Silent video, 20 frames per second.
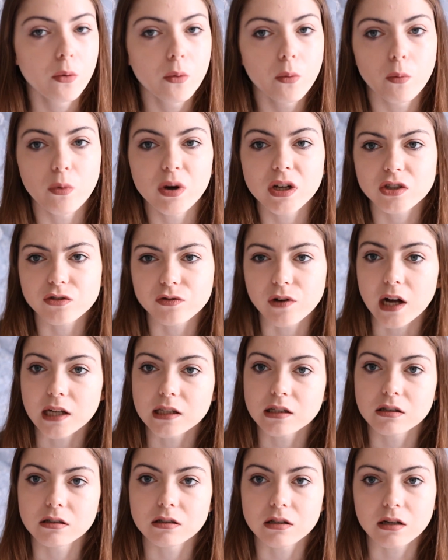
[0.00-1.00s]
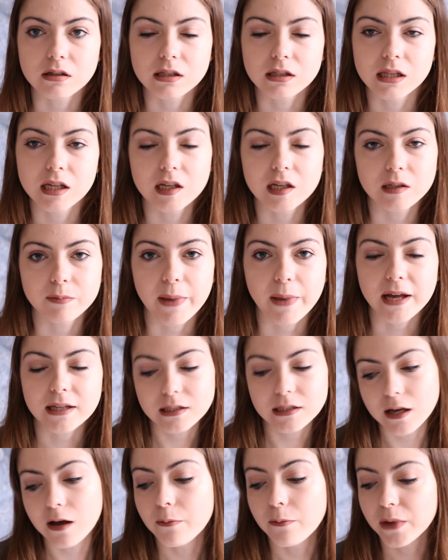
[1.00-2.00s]
which writer does this
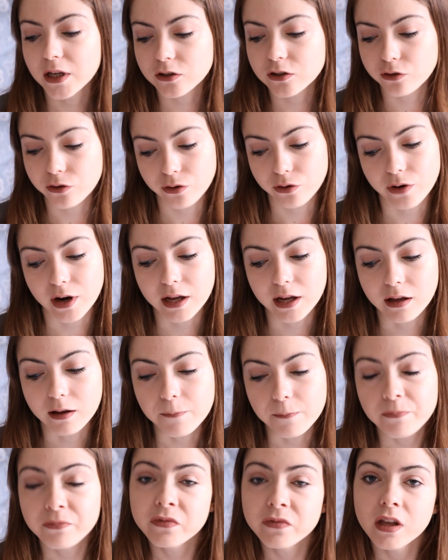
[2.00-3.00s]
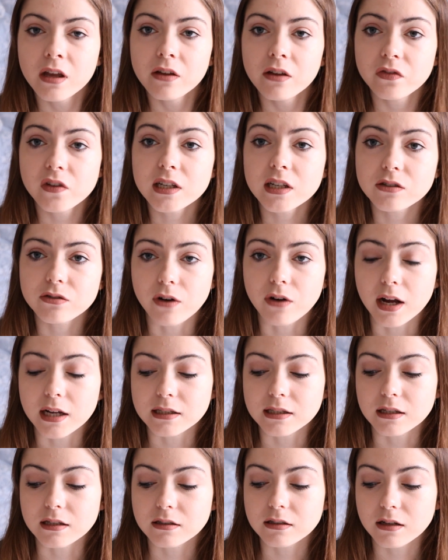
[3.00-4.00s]
better? Make sure you're writing, this
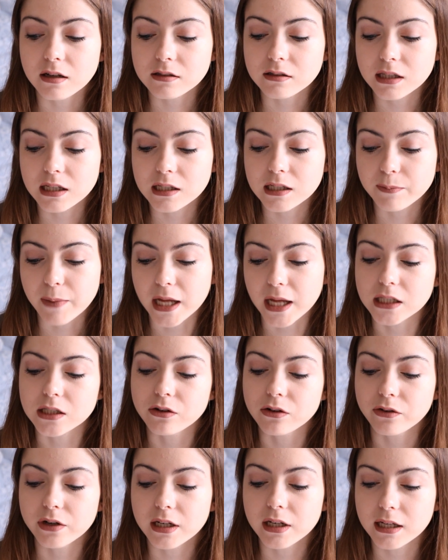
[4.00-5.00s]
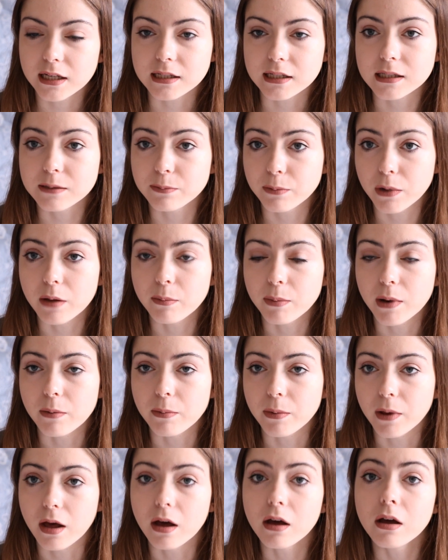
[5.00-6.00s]
writer does this better in his blah blah
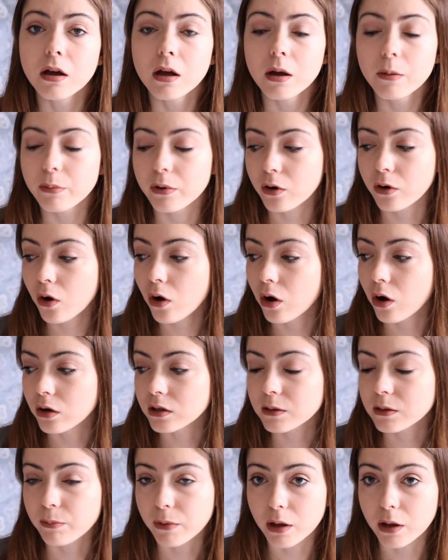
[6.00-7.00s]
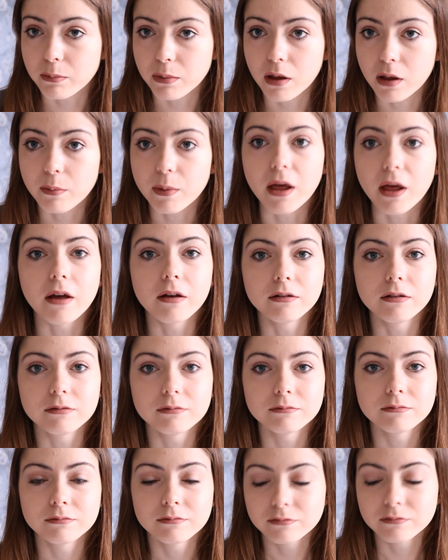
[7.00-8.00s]
blah because blah blah blah,
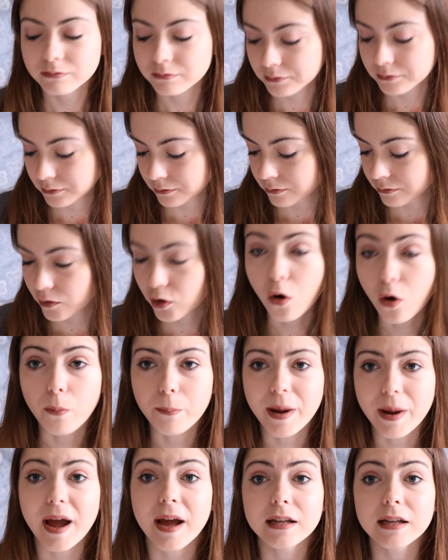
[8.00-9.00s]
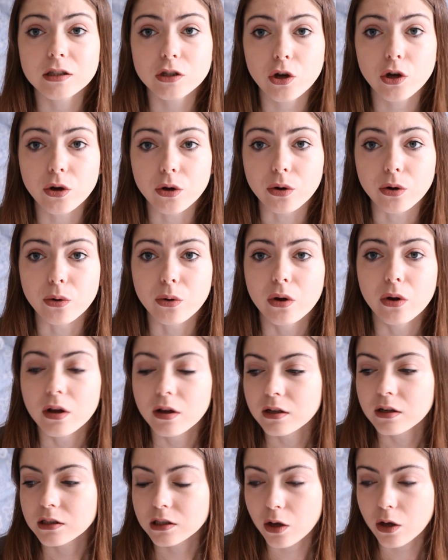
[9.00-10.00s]
compared to
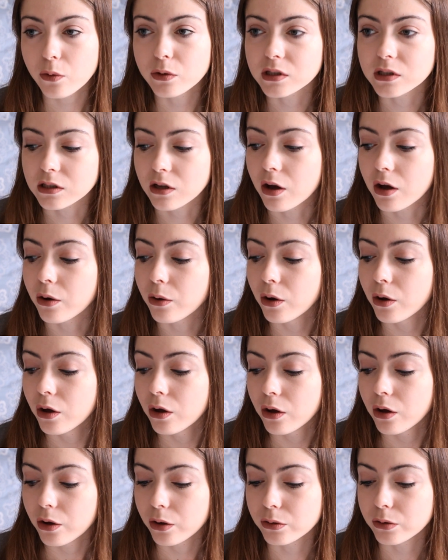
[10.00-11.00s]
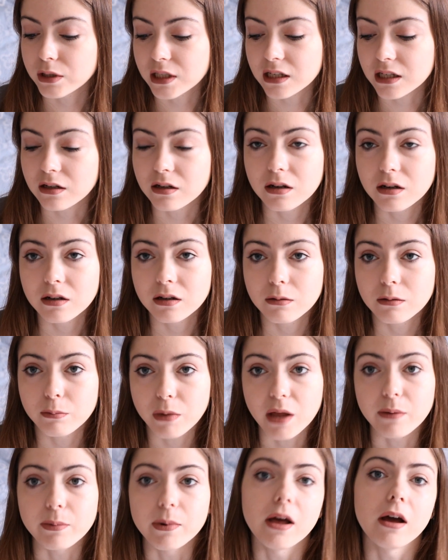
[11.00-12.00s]
so and so who did
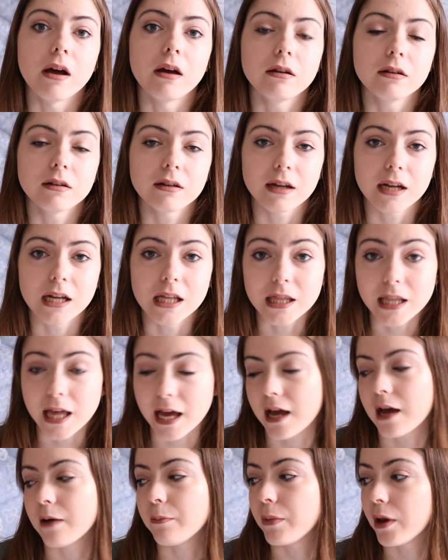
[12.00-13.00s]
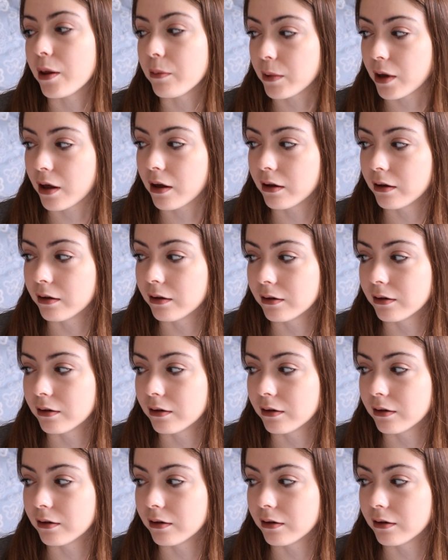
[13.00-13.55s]
blah blah in their blah blah,